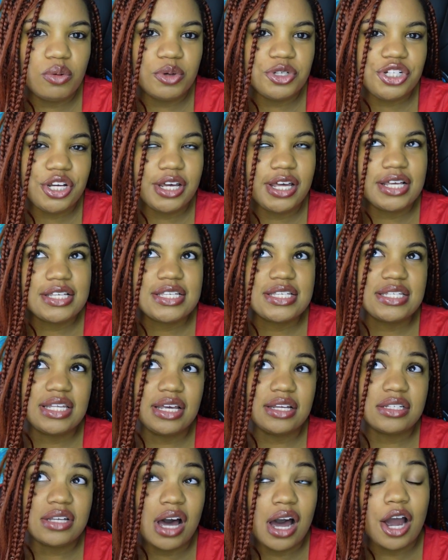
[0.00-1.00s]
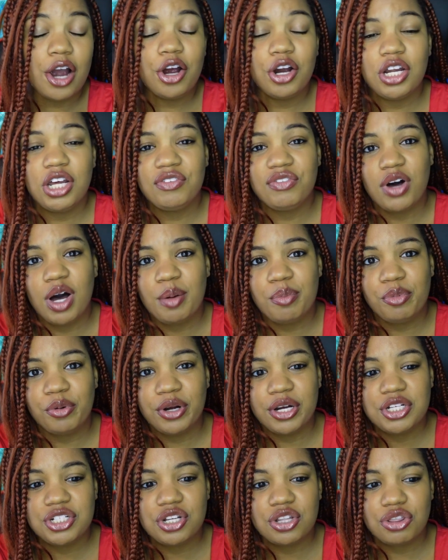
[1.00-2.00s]
which I guess is the entirety of
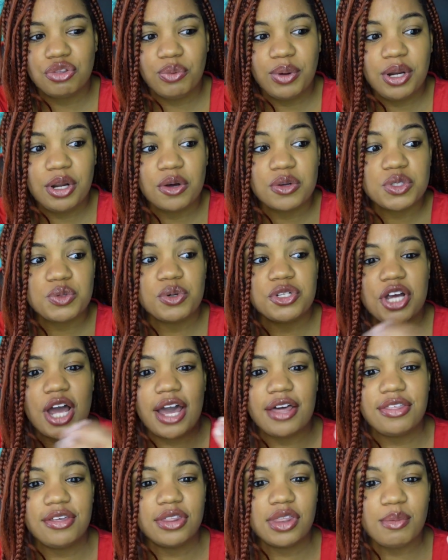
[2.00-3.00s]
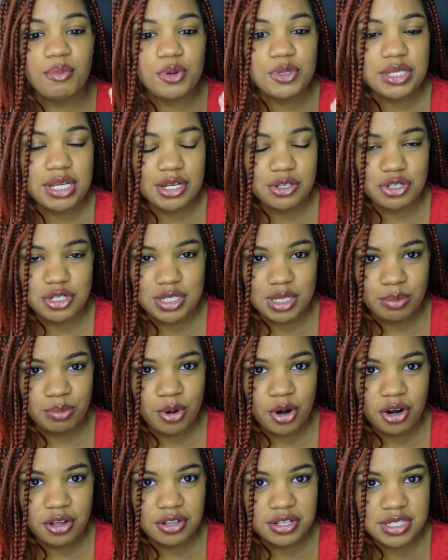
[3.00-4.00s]
Operation Three Threnos, which I think the most interesting
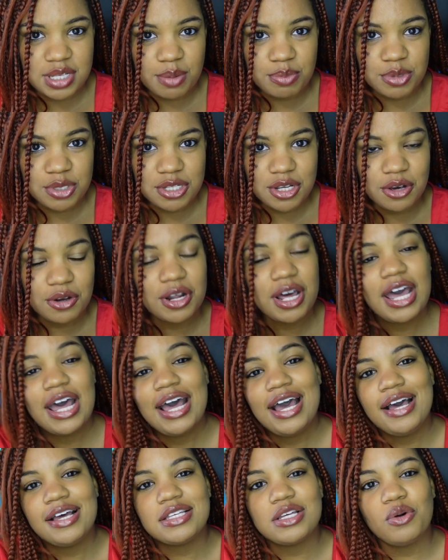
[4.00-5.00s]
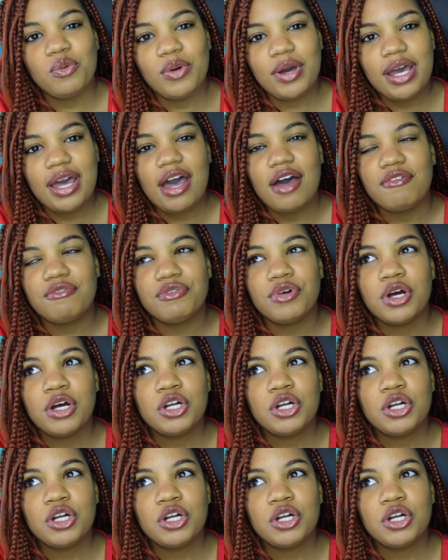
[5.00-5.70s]
part of this episode is that we have